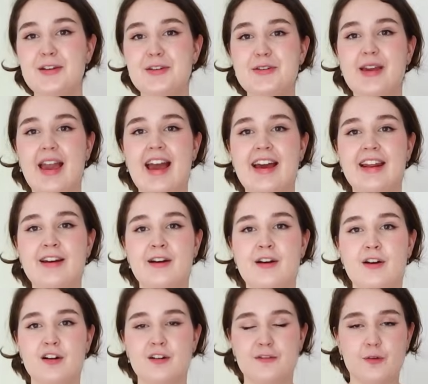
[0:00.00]
you can
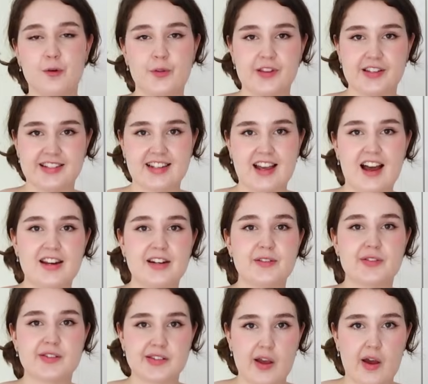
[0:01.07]
for this kind
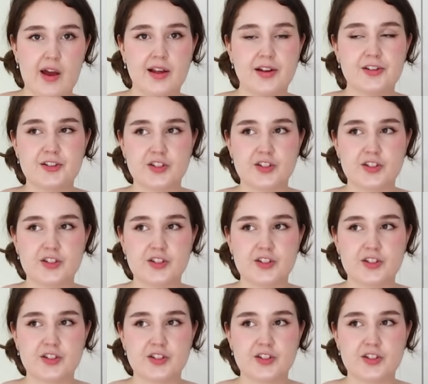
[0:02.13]
of skirt,